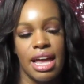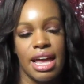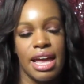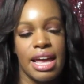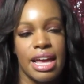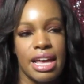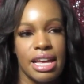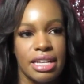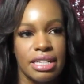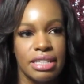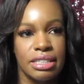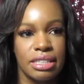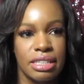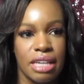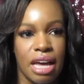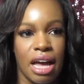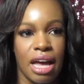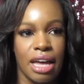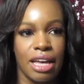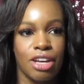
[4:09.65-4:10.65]
And
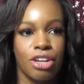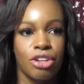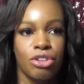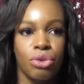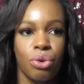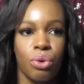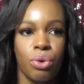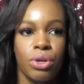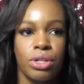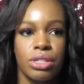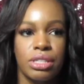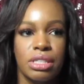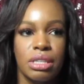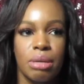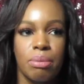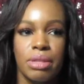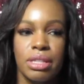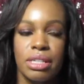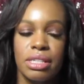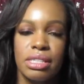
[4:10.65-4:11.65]
I ignored
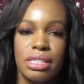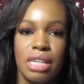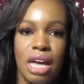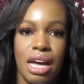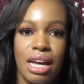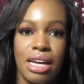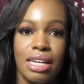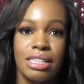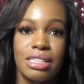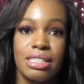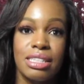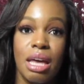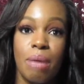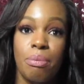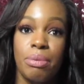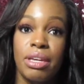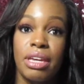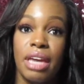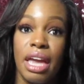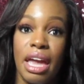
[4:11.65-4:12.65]
some of the signs that
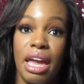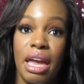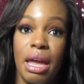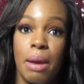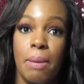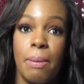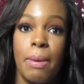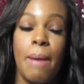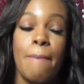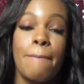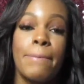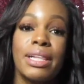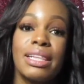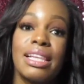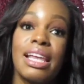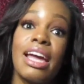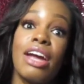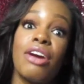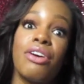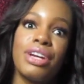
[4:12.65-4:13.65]
became
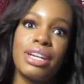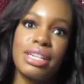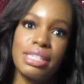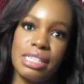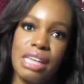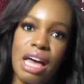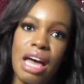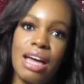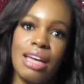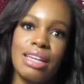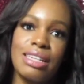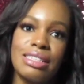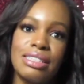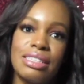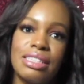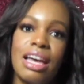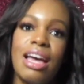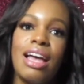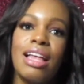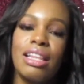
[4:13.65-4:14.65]
blaring
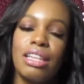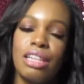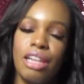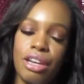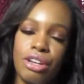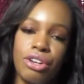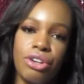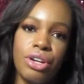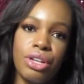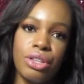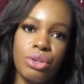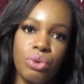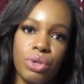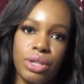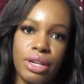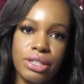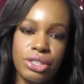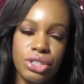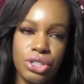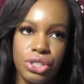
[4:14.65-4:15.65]
signs later in the
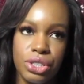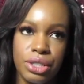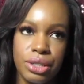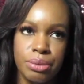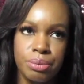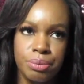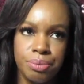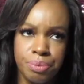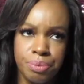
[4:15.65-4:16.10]
relationship.